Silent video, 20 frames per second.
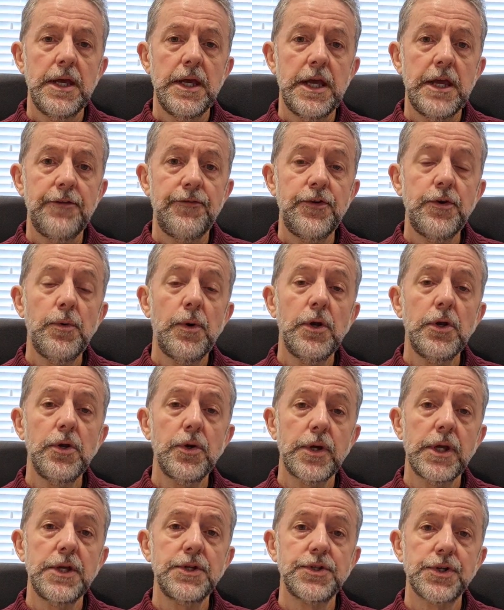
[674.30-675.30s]
If you are
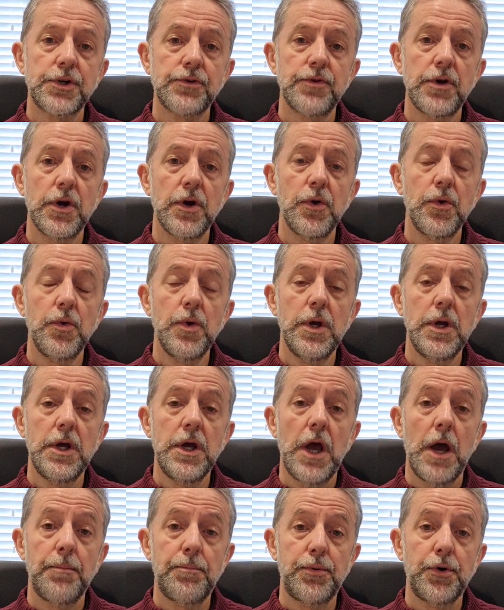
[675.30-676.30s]
looking to grow
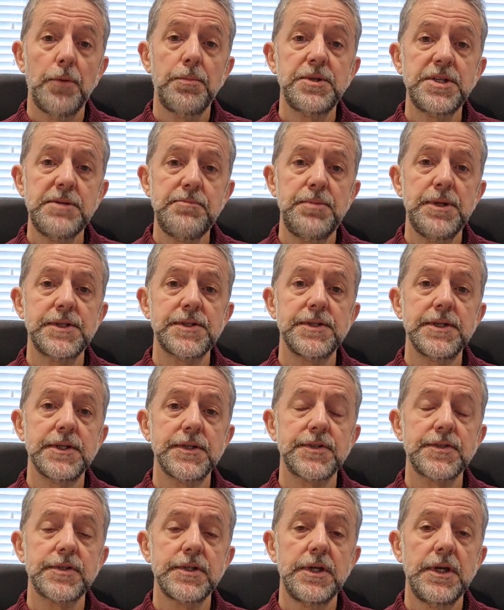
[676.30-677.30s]
a property
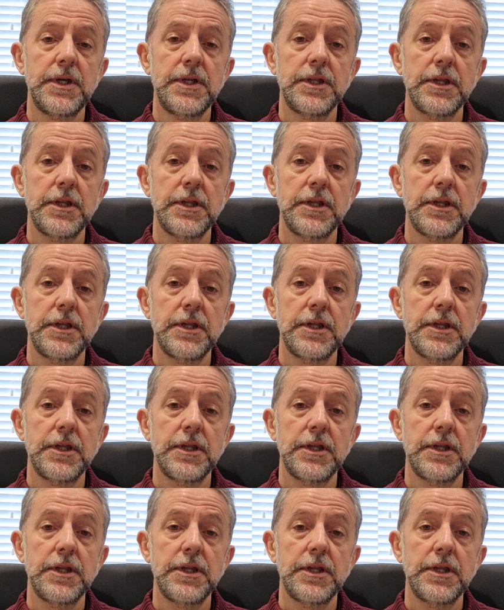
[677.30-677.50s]
business,